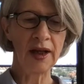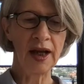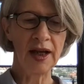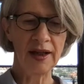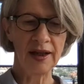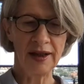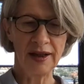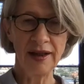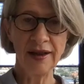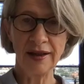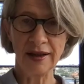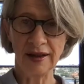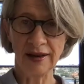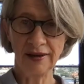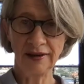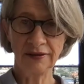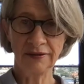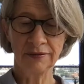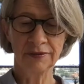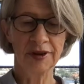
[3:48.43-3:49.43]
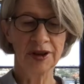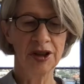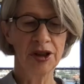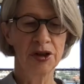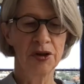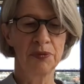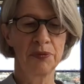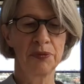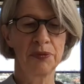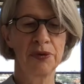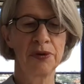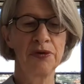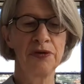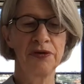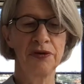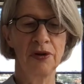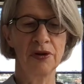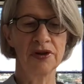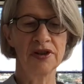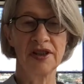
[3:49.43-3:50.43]
And here,
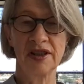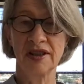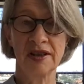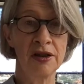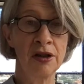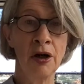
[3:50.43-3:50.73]
Prufrock says,